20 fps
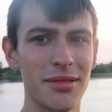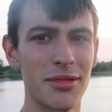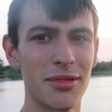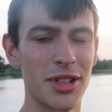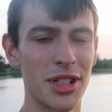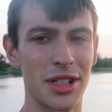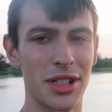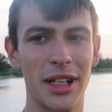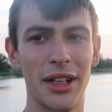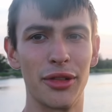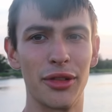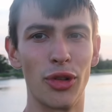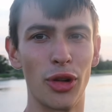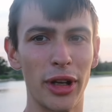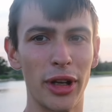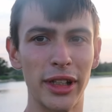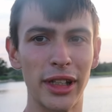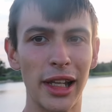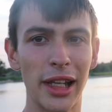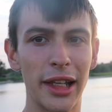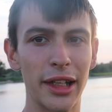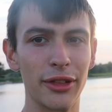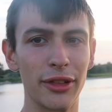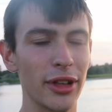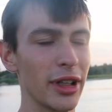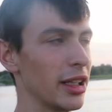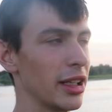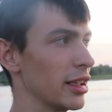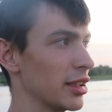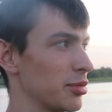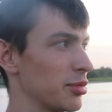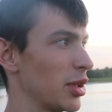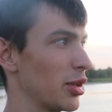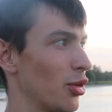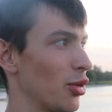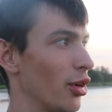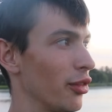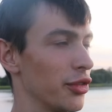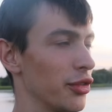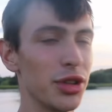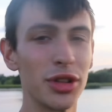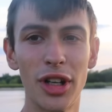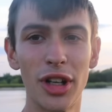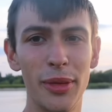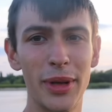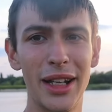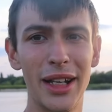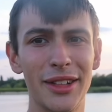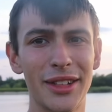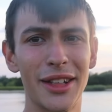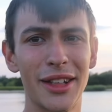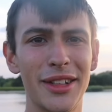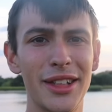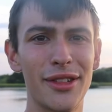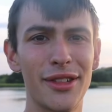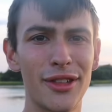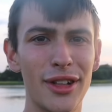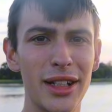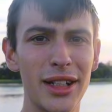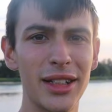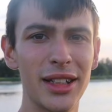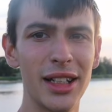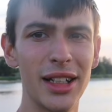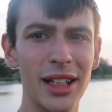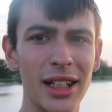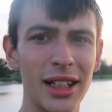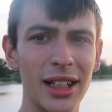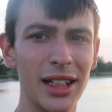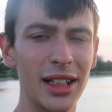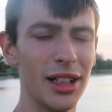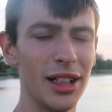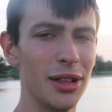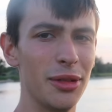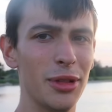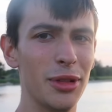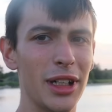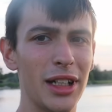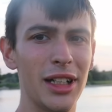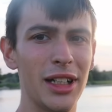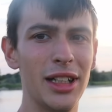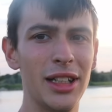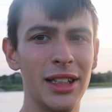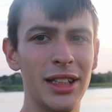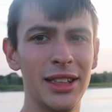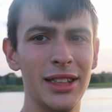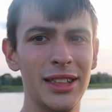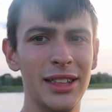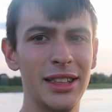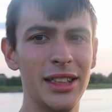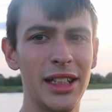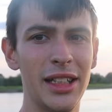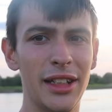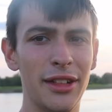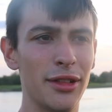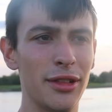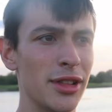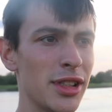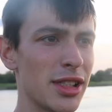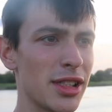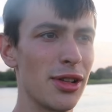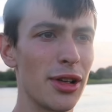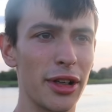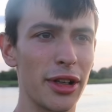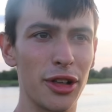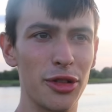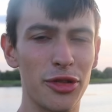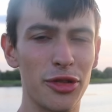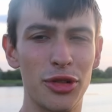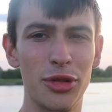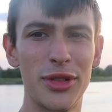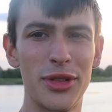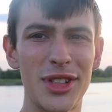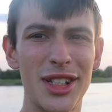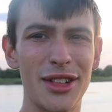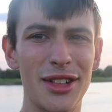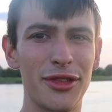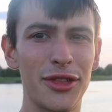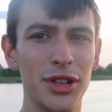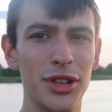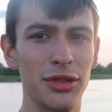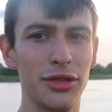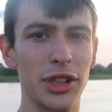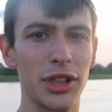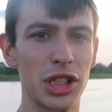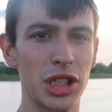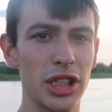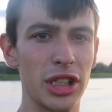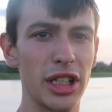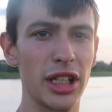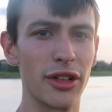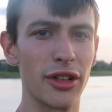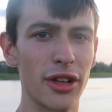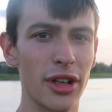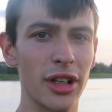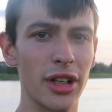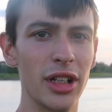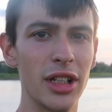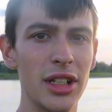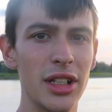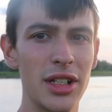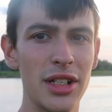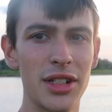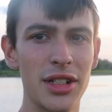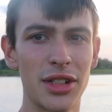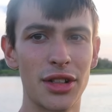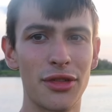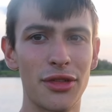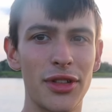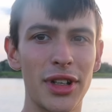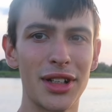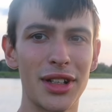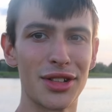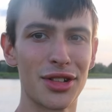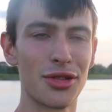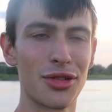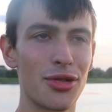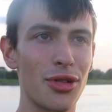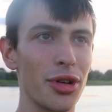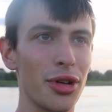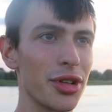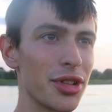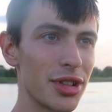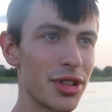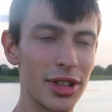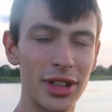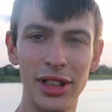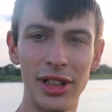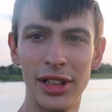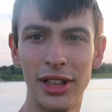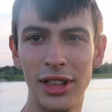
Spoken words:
just down the wrong end of the lake, really. There's been quite a few coming out down the other end. But yeah, it's looking hopeful. We've seen a few fish in the area. So fingers crossed,